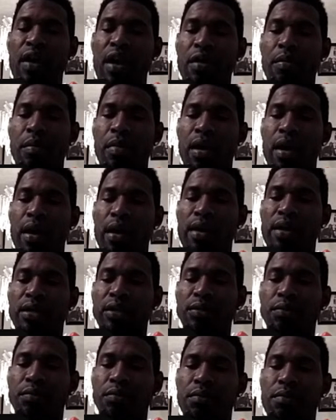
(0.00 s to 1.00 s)
at right back.
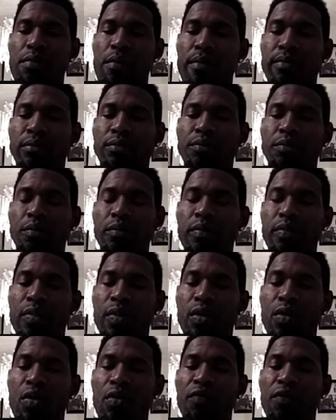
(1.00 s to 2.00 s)

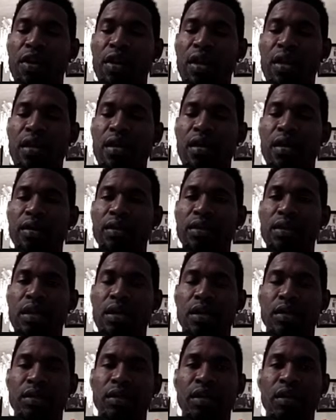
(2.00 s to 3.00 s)
Over the
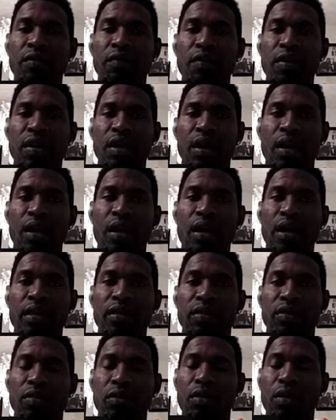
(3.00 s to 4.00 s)
years, he has given a
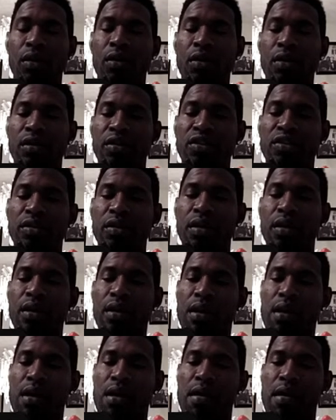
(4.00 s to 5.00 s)
lot to the
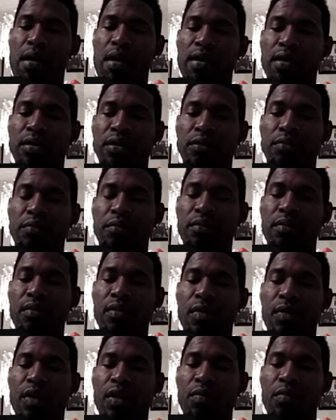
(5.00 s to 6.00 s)
country.
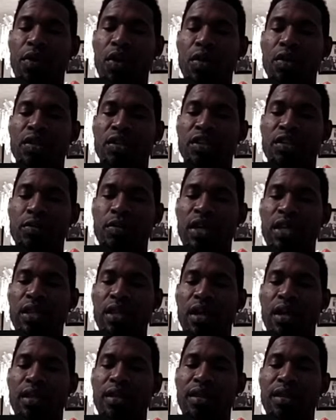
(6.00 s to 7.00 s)
Blood,
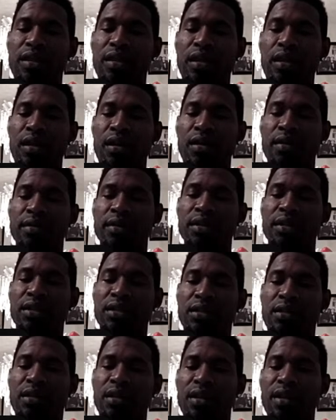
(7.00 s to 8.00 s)
sweat, and
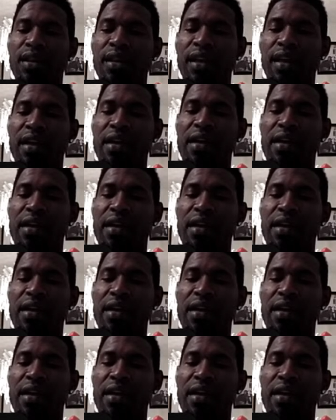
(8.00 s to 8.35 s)
tears.